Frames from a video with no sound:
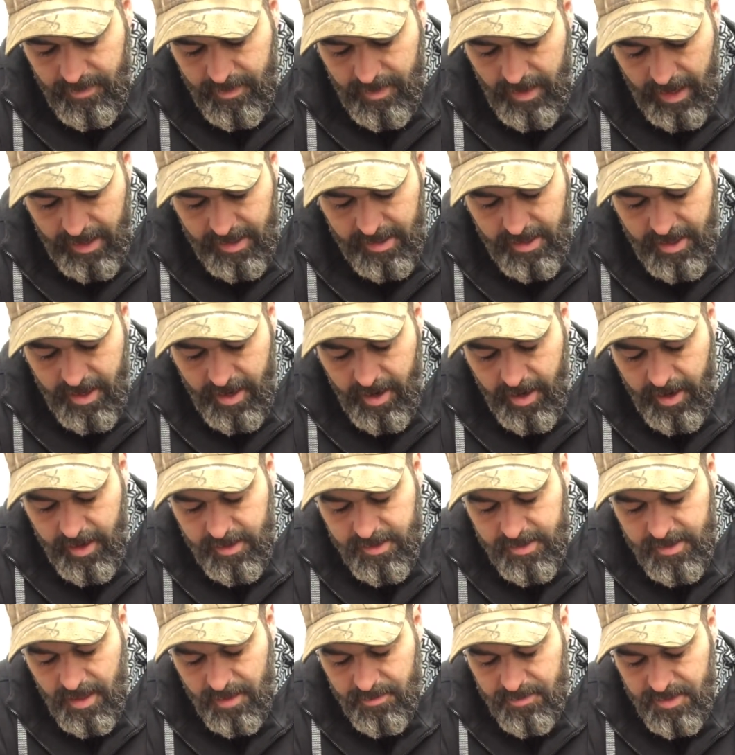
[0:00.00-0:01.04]
I carry
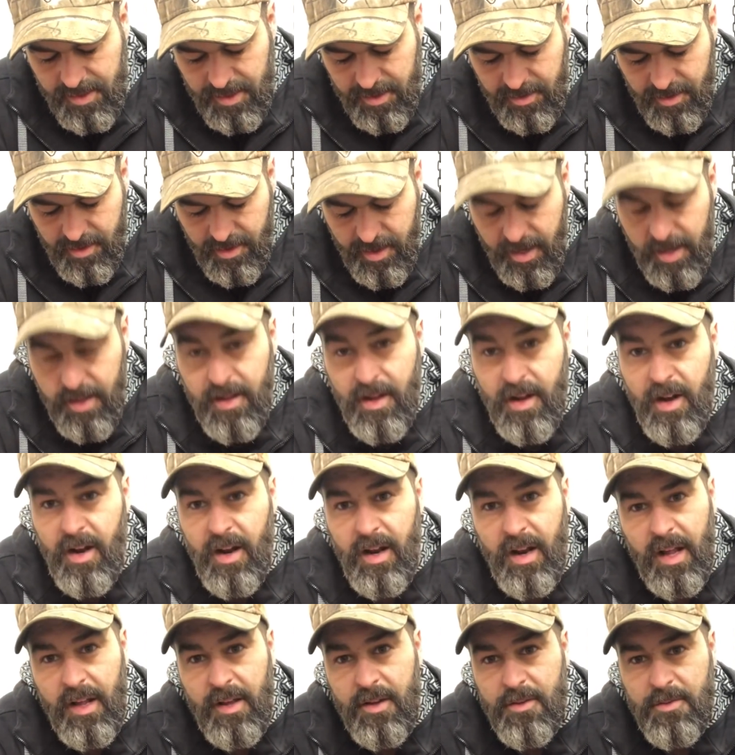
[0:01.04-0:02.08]
some tinder in there
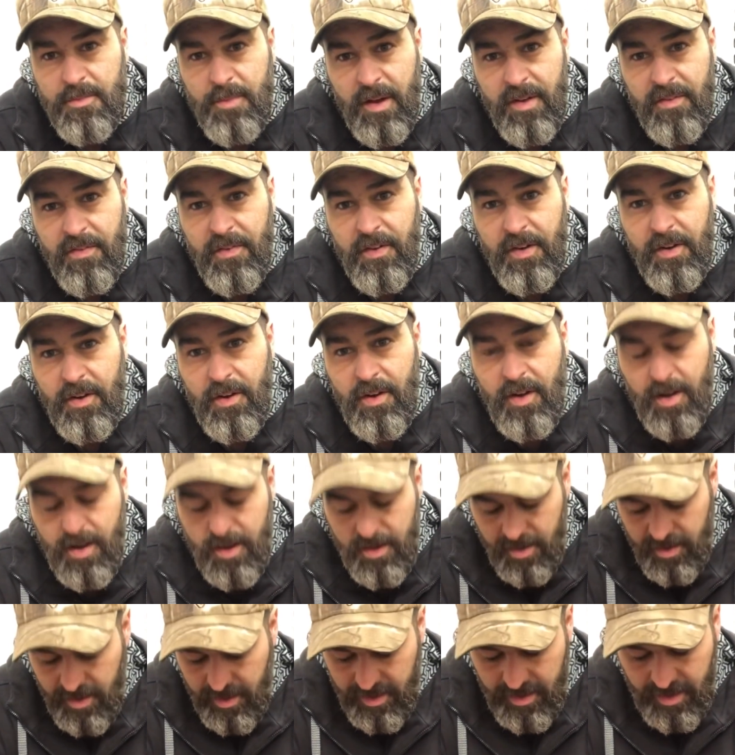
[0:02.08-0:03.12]
and I use my ferro
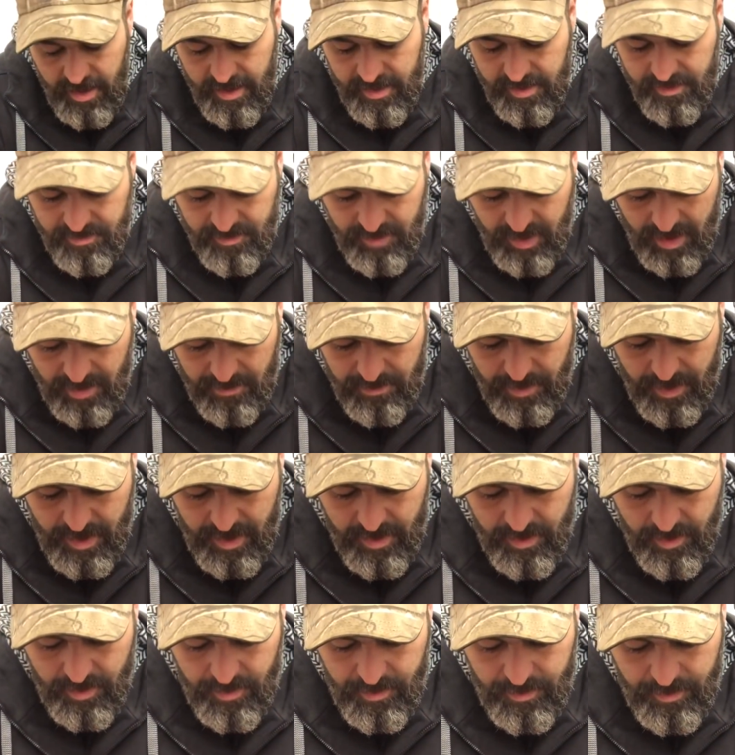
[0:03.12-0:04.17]
rod and up I
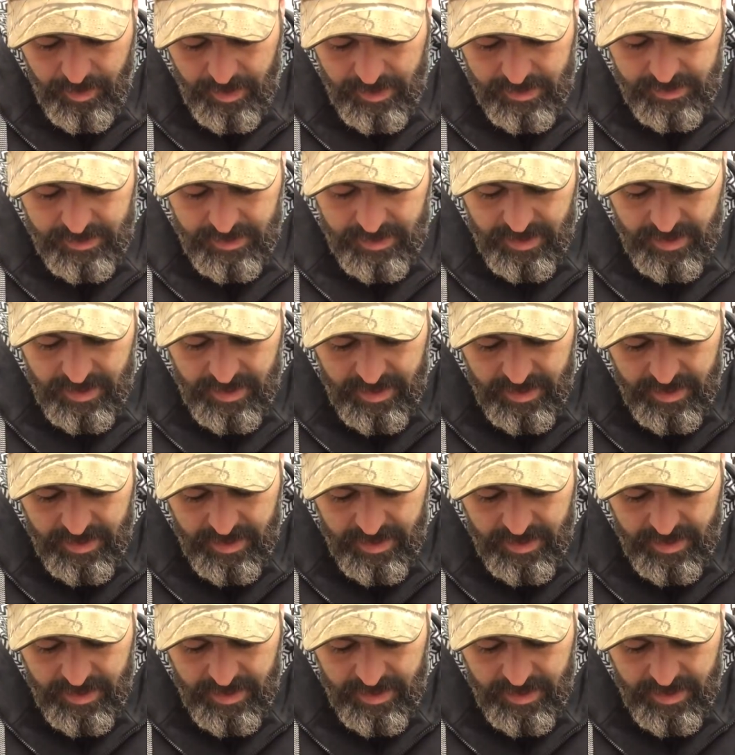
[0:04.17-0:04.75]
go. But